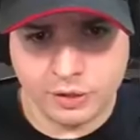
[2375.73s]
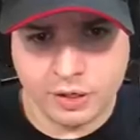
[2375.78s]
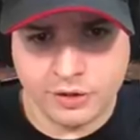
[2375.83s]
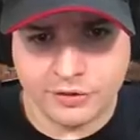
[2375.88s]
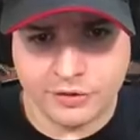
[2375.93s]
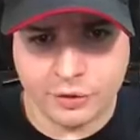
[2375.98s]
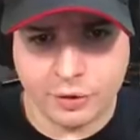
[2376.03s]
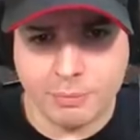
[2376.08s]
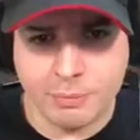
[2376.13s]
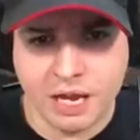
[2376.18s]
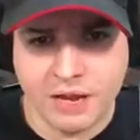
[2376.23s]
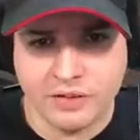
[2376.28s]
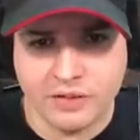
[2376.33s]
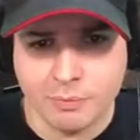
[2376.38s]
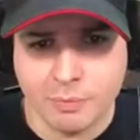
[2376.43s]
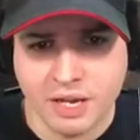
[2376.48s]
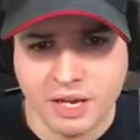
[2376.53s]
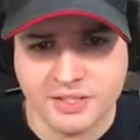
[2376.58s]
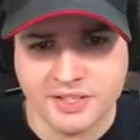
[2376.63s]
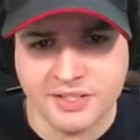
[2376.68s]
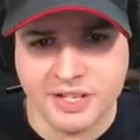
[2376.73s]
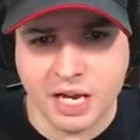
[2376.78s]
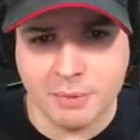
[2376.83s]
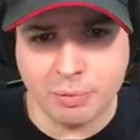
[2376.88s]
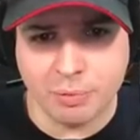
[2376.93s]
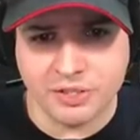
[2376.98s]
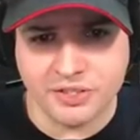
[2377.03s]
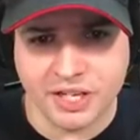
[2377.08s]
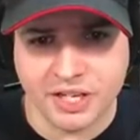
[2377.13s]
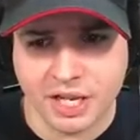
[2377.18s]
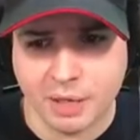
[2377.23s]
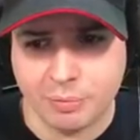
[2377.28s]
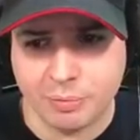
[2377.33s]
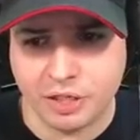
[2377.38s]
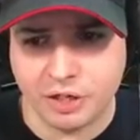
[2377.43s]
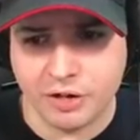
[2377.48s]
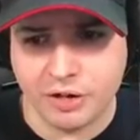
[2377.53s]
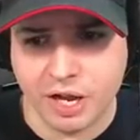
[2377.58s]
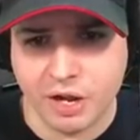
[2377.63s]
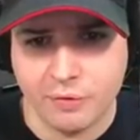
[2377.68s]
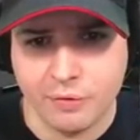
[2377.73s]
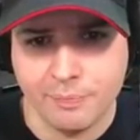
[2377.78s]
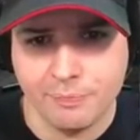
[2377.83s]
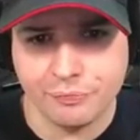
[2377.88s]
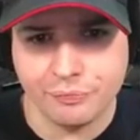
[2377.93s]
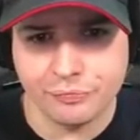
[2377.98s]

So I'm having my sniper set up here now.